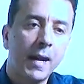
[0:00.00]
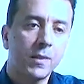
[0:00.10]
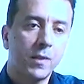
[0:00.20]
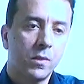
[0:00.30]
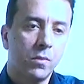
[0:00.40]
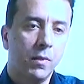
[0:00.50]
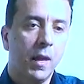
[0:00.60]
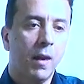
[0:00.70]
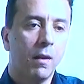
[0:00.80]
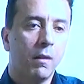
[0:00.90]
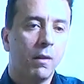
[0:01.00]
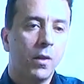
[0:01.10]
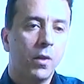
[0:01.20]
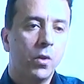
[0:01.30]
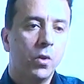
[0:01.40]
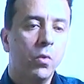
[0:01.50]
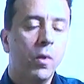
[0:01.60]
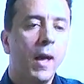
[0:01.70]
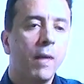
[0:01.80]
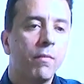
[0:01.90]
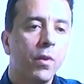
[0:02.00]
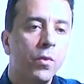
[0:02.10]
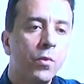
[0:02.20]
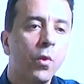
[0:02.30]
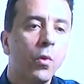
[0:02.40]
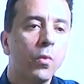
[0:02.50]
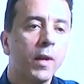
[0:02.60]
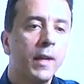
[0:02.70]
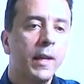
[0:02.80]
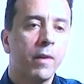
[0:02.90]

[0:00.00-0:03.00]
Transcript: access to care, you have no clear